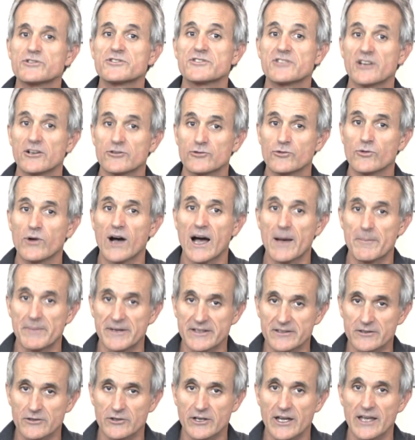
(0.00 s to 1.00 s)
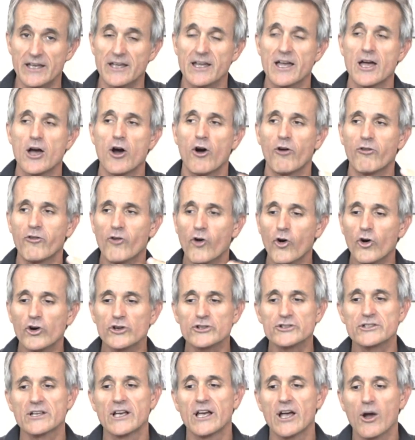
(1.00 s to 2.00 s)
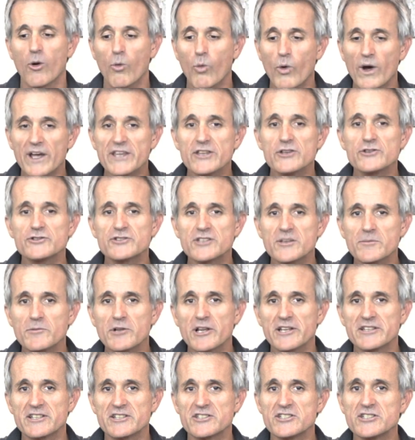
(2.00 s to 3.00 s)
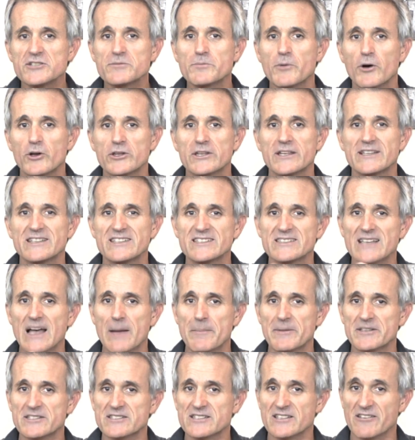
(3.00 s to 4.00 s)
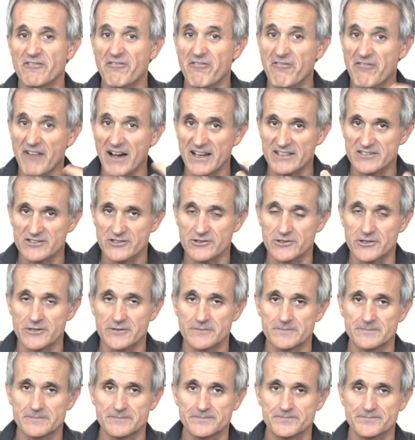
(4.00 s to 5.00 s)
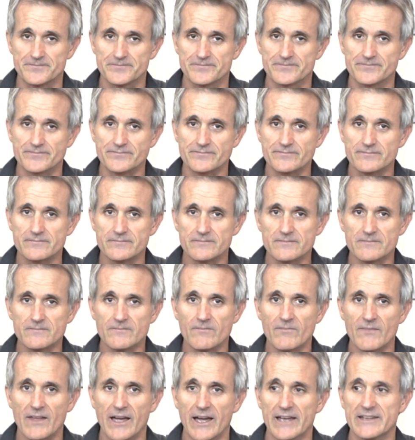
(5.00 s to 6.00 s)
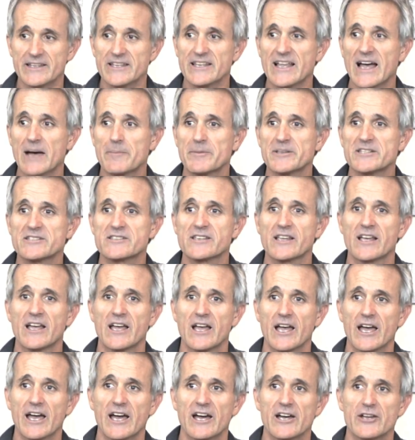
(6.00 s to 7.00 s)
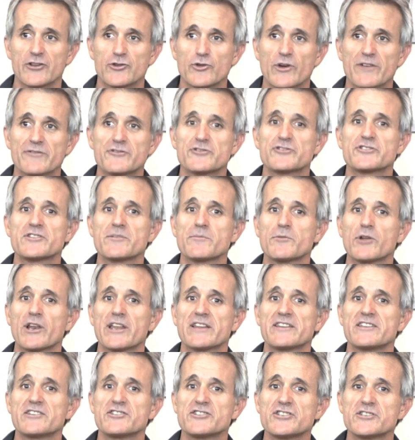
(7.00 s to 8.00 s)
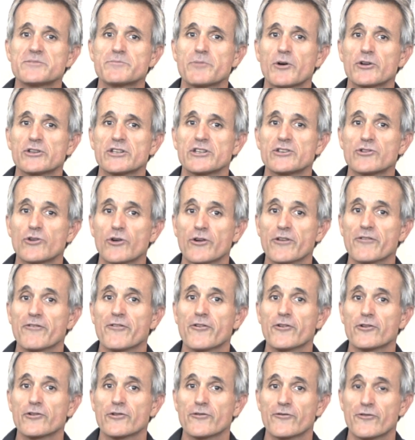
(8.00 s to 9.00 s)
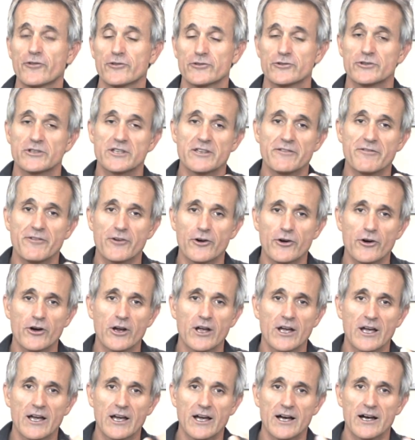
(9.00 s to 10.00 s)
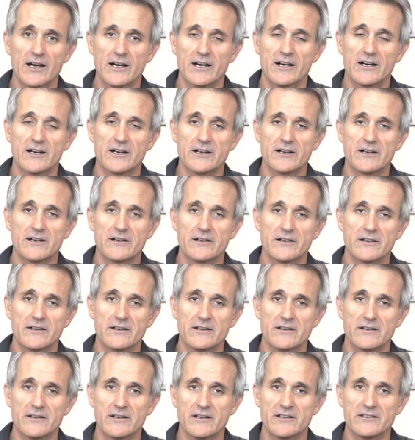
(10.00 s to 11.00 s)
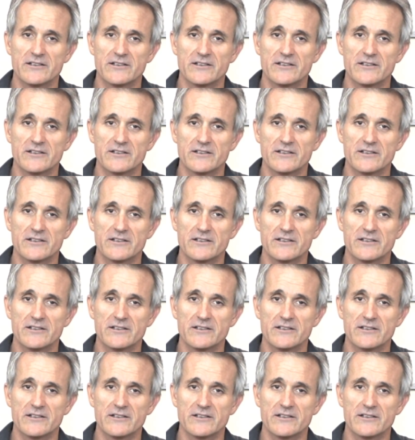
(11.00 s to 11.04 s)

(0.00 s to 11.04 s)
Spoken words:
start to happen, okay? Of course, when you stimulate the G-spot, this happens faster. And it happens, you have to stimulate the G-spot in order to give her a